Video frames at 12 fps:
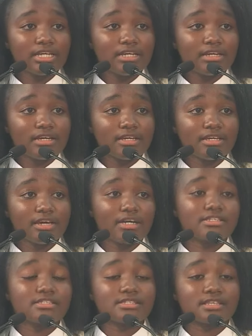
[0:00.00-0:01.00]
he,
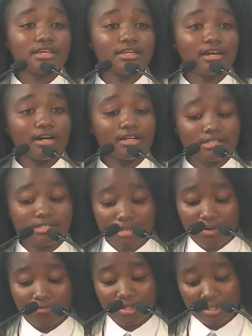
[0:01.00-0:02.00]
has, he had
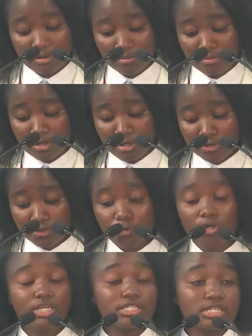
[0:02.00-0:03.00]
served him
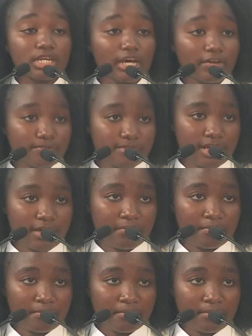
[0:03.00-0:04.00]
through his lifetime,
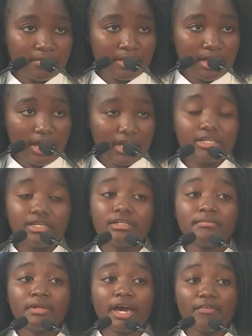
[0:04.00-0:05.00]
and he
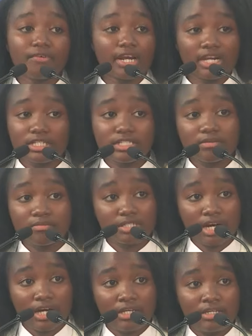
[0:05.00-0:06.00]
never let him
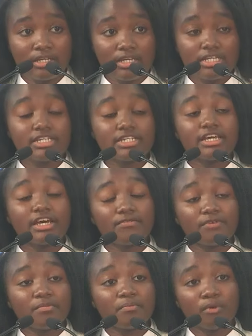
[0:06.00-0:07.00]
die. He gave
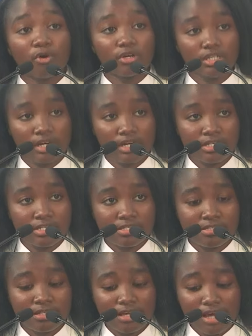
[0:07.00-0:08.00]
him more
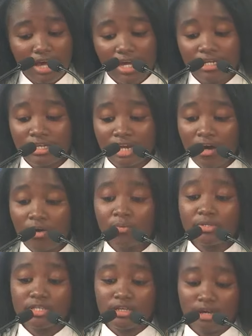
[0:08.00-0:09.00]
years. And now
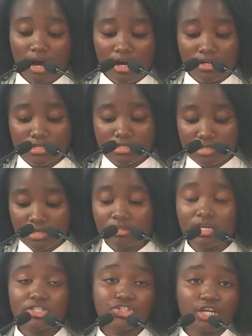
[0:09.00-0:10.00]
we are seeing
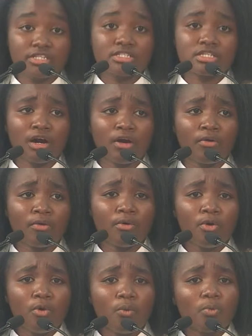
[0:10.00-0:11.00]
that right now,
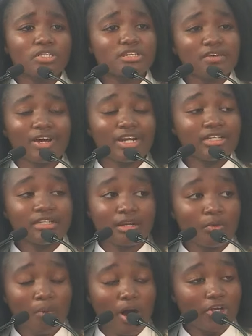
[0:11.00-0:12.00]
whatever
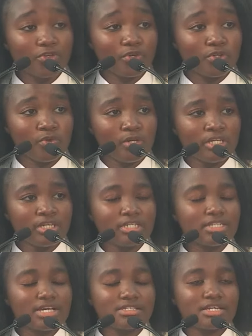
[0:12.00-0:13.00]
little work you're doing, it
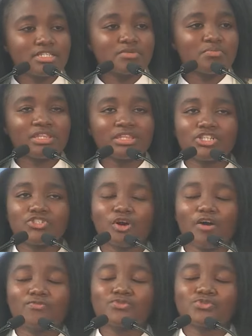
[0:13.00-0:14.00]
doesn't mean that you
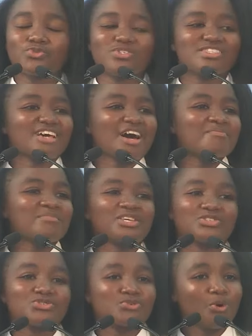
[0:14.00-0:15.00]
have to do something
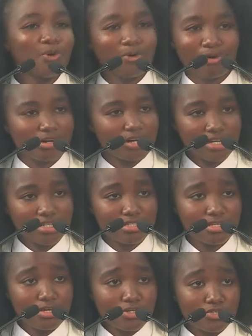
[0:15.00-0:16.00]
so great
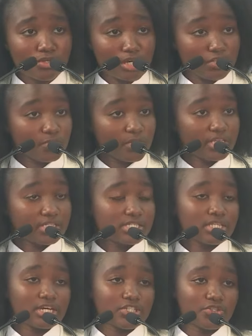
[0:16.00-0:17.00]
so that you can say
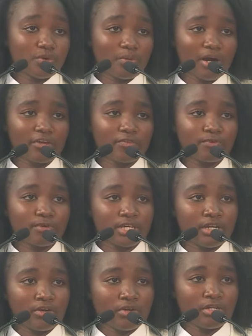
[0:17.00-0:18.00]
that you're working for the
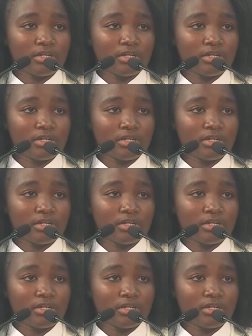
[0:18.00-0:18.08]
Lord.